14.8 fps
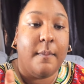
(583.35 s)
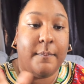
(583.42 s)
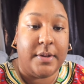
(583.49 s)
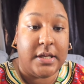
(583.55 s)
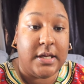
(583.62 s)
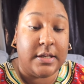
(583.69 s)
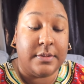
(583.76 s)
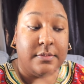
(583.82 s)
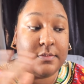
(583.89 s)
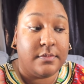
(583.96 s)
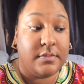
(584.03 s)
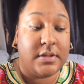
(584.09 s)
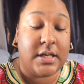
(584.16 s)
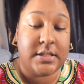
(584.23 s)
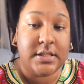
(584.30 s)
but yeah,
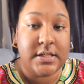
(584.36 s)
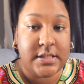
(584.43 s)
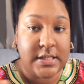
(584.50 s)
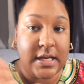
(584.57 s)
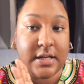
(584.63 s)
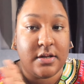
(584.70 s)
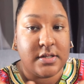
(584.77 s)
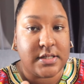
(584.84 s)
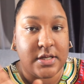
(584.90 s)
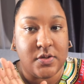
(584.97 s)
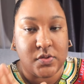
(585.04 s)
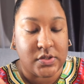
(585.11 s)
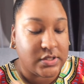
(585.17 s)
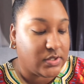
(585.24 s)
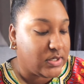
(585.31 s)
that's inside because I
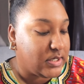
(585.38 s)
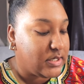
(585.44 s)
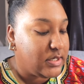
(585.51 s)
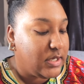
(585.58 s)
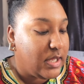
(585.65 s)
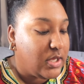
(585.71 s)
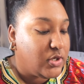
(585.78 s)
used it already.